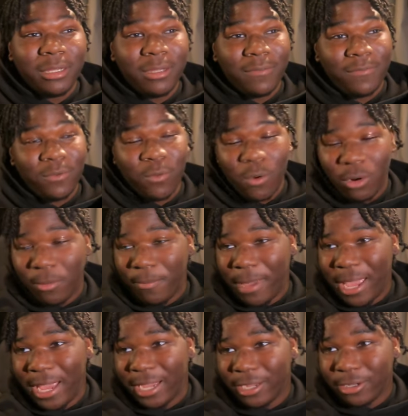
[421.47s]
if you want to
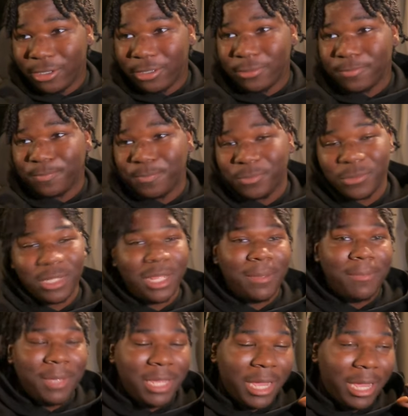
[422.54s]
bag up,
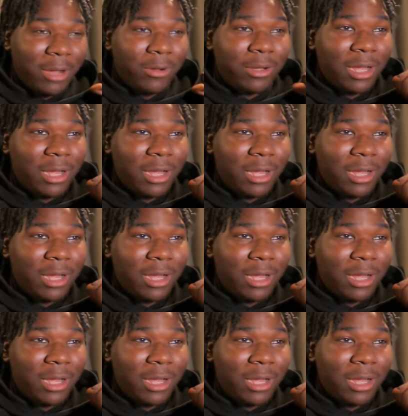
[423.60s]
let me out.